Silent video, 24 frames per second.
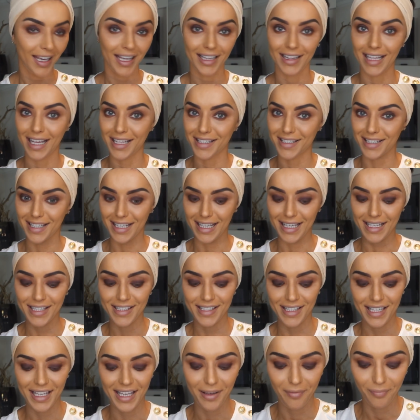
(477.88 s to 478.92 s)
That's
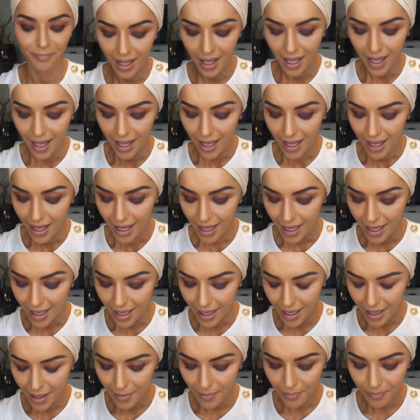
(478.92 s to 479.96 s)
easy.
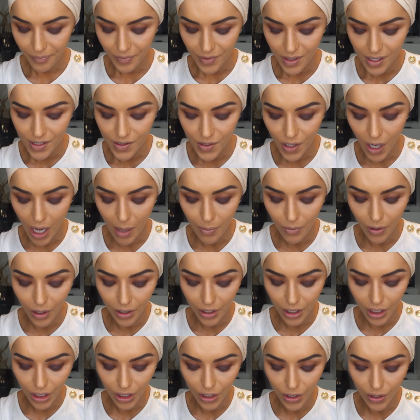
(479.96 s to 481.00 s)
So I'm
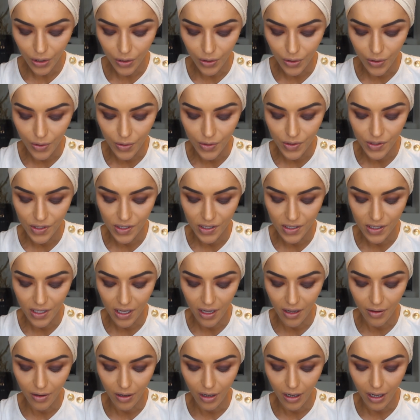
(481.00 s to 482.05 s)
gonna use
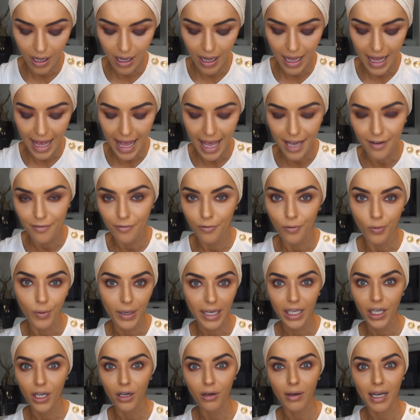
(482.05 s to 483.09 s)
the
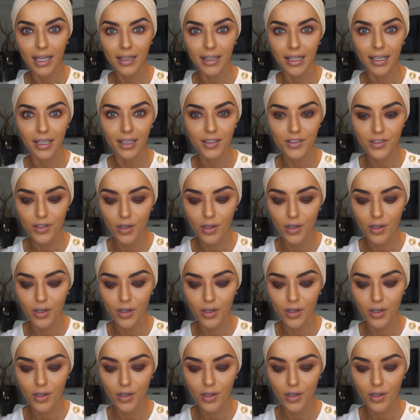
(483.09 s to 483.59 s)
Fuego, I think it's